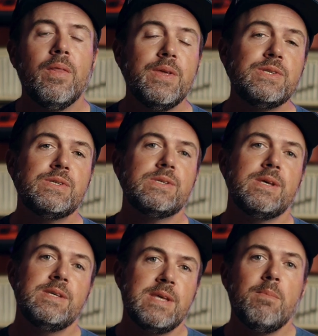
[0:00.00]
This
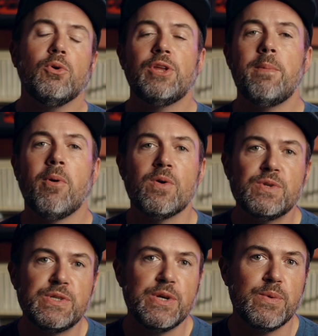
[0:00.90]
is a multi-part
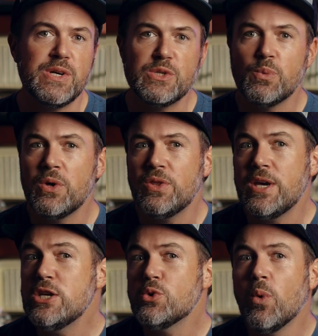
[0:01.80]
series, with
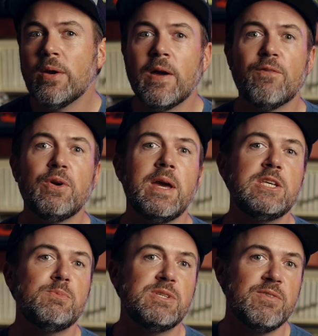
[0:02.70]
each one covering a
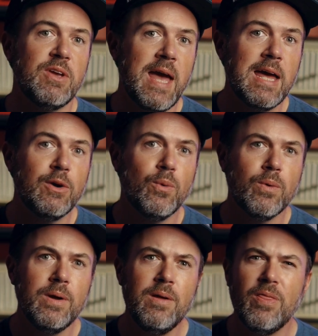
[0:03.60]
specific
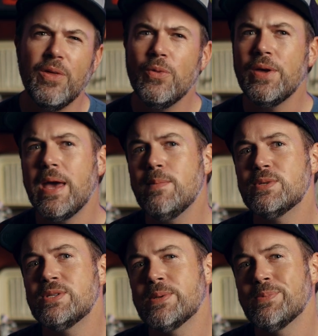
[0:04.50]
category, though the
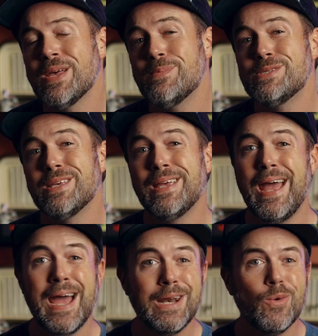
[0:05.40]
games and sometimes the
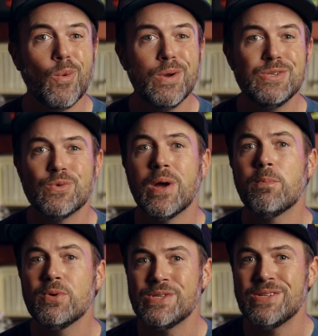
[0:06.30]
categories are
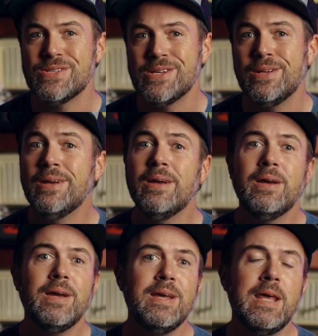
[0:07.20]
not presented
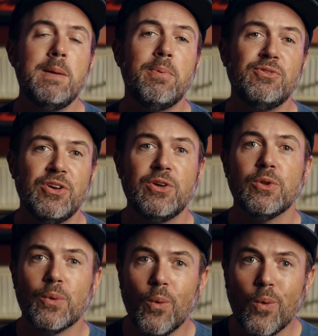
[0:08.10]
in a
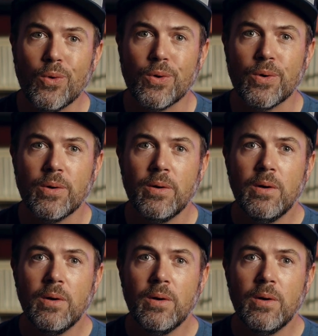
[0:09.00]
particular order.